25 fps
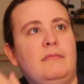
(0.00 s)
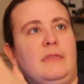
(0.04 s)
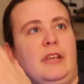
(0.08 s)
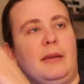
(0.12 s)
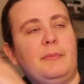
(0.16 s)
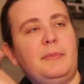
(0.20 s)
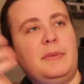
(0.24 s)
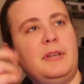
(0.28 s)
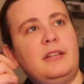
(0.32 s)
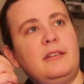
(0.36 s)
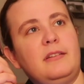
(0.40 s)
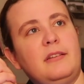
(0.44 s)

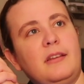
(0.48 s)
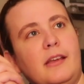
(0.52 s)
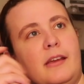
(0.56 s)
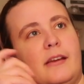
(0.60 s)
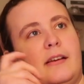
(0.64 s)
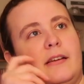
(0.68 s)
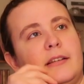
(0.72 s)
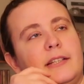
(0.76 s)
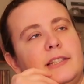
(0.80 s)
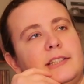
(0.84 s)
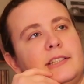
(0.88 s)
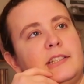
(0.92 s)

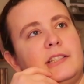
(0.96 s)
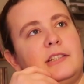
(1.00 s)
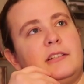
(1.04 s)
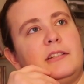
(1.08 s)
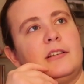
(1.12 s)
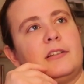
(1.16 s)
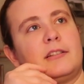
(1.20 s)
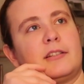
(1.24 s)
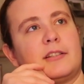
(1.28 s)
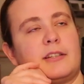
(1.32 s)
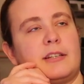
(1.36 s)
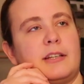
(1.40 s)
It
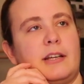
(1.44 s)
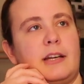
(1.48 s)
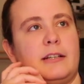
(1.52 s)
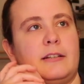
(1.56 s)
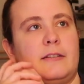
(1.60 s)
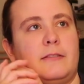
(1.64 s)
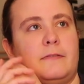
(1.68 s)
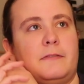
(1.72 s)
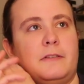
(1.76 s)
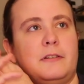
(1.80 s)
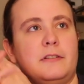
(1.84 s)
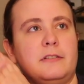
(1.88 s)
just
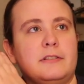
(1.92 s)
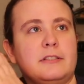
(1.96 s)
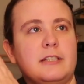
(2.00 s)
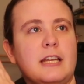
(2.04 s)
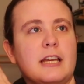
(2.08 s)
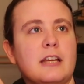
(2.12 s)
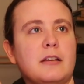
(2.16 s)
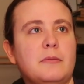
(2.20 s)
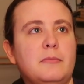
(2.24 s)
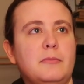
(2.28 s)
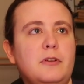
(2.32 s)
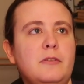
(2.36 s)
kind of feels
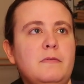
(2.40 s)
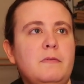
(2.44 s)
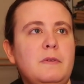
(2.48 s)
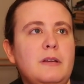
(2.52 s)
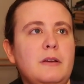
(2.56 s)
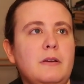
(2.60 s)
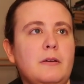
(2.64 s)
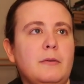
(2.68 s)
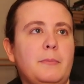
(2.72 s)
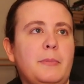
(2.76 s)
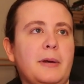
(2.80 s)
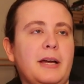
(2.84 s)
like a
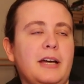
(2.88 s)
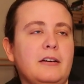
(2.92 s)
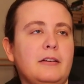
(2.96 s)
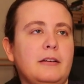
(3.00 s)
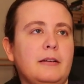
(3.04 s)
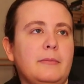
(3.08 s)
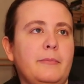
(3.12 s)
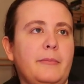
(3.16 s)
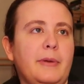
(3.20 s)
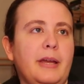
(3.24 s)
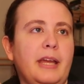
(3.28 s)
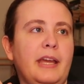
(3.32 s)
movie
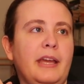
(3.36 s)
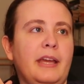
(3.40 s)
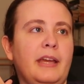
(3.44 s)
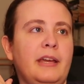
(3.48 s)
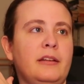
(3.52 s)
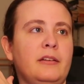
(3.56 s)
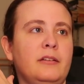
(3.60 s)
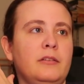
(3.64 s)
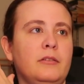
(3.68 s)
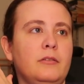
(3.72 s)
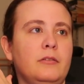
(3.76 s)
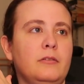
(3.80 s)
about a
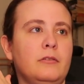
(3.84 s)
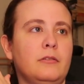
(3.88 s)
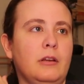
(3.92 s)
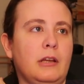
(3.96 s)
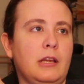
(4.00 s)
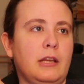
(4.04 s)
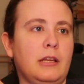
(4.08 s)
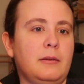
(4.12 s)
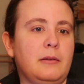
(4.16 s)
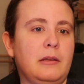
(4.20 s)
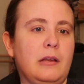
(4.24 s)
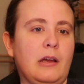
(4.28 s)
man who
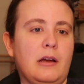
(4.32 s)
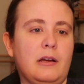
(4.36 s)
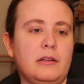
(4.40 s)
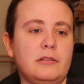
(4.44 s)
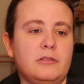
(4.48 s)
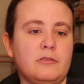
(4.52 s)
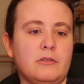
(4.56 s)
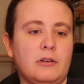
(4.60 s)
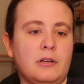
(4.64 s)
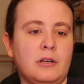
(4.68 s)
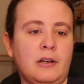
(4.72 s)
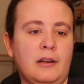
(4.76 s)

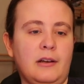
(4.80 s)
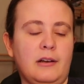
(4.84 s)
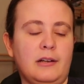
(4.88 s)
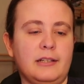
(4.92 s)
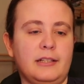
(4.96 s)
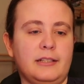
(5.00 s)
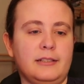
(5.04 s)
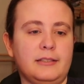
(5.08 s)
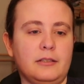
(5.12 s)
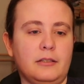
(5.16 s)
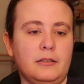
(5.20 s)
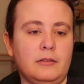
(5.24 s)
got drunk
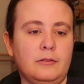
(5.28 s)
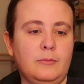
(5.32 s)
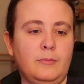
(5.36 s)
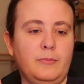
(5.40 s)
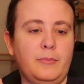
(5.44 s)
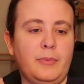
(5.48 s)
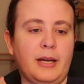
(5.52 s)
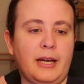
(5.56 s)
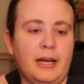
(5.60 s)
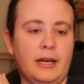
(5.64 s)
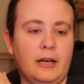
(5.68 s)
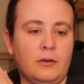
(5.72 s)
on his own
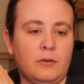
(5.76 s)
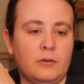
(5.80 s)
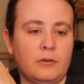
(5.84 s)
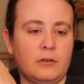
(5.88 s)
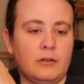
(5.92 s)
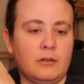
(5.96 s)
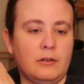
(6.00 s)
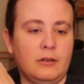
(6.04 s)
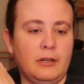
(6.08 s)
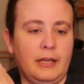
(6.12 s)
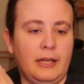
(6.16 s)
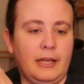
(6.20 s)

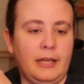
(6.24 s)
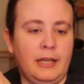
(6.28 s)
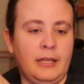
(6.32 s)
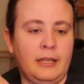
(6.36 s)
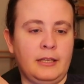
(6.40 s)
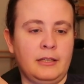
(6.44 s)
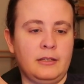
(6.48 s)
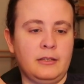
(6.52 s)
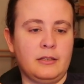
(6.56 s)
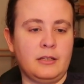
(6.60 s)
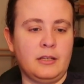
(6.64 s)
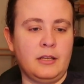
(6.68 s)
power,
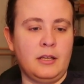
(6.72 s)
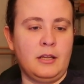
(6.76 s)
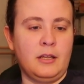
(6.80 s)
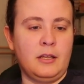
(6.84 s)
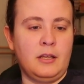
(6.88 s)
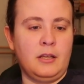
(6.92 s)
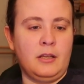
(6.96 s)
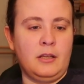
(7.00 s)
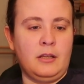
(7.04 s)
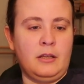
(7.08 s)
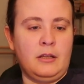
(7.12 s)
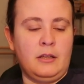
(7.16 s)
and
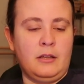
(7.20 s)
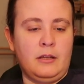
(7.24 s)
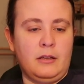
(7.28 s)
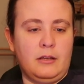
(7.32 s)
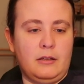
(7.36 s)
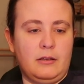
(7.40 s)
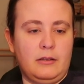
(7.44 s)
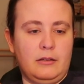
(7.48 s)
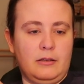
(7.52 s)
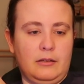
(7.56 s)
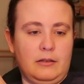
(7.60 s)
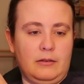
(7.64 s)

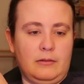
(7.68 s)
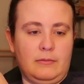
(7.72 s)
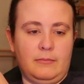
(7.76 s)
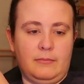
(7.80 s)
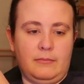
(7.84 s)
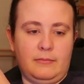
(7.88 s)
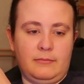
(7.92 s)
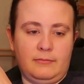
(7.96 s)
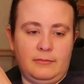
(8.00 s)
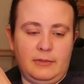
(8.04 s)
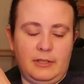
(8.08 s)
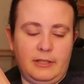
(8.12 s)

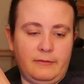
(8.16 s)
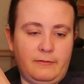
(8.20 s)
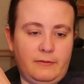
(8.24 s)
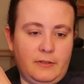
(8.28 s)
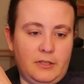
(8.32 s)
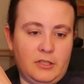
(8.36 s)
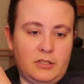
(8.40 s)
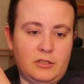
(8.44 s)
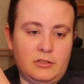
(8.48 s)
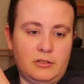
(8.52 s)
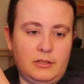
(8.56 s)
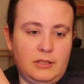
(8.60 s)

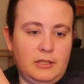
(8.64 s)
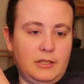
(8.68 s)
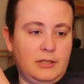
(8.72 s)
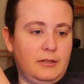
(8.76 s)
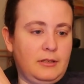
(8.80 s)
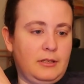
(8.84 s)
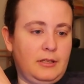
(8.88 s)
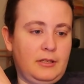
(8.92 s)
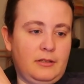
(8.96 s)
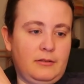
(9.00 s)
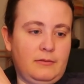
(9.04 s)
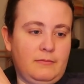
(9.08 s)
eventually
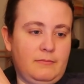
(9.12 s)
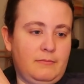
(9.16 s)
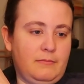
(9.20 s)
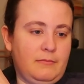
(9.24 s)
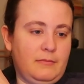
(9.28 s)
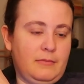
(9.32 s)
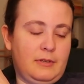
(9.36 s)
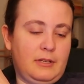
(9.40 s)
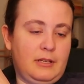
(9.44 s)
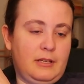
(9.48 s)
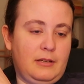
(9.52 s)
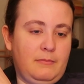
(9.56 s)
it
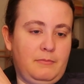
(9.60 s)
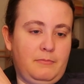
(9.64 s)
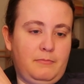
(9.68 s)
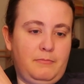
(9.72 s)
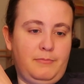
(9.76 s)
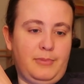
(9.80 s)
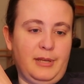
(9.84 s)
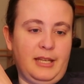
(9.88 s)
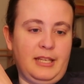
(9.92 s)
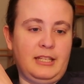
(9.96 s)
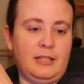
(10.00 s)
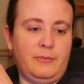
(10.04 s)

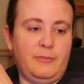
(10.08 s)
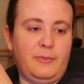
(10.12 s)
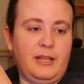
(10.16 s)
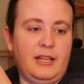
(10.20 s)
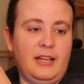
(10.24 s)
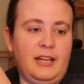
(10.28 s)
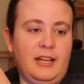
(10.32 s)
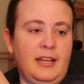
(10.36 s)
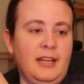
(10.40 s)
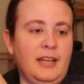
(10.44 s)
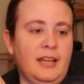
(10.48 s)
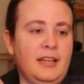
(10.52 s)
bit him in the
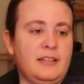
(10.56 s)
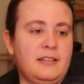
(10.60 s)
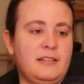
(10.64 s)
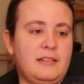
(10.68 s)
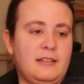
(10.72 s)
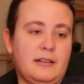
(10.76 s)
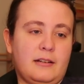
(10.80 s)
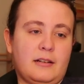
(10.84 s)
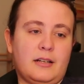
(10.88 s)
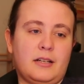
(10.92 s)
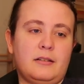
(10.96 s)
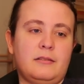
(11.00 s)

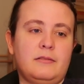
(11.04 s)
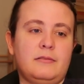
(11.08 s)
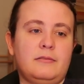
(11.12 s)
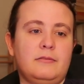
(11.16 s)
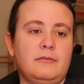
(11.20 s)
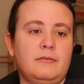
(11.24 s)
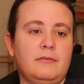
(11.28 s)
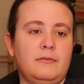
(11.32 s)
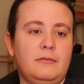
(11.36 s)
ass, and